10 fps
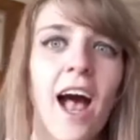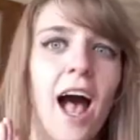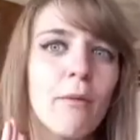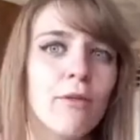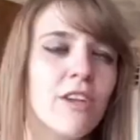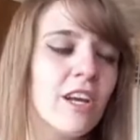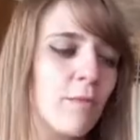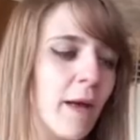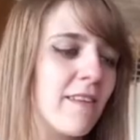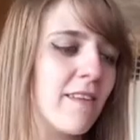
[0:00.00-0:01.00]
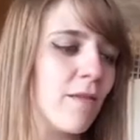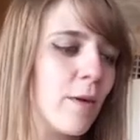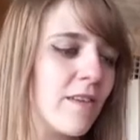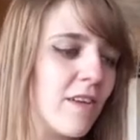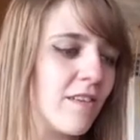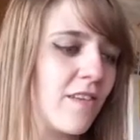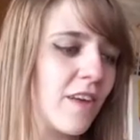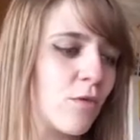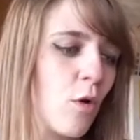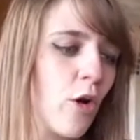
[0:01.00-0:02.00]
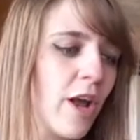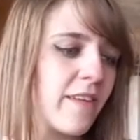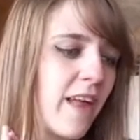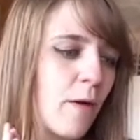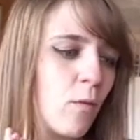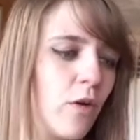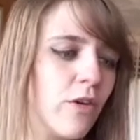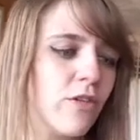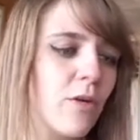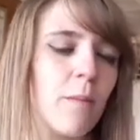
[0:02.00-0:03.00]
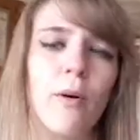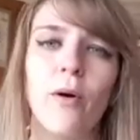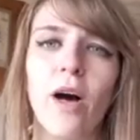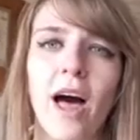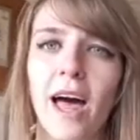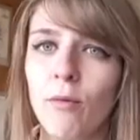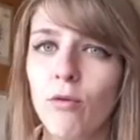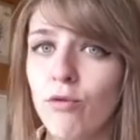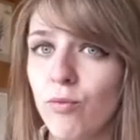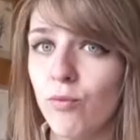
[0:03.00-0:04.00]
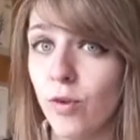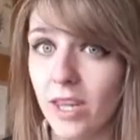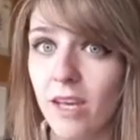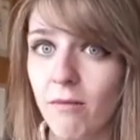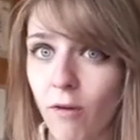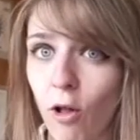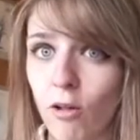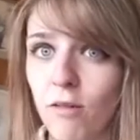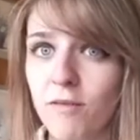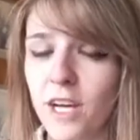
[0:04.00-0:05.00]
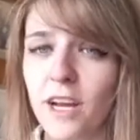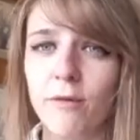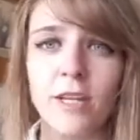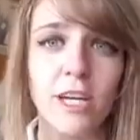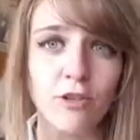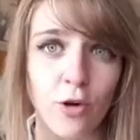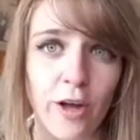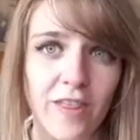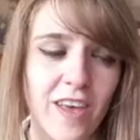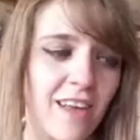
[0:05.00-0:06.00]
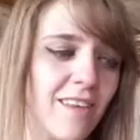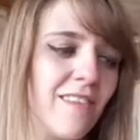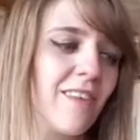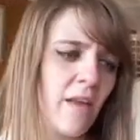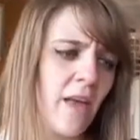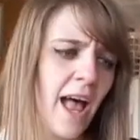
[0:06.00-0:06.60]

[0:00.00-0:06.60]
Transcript: I wasn't expecting to be as into this one as I was, but I was really involved and I really enjoyed this.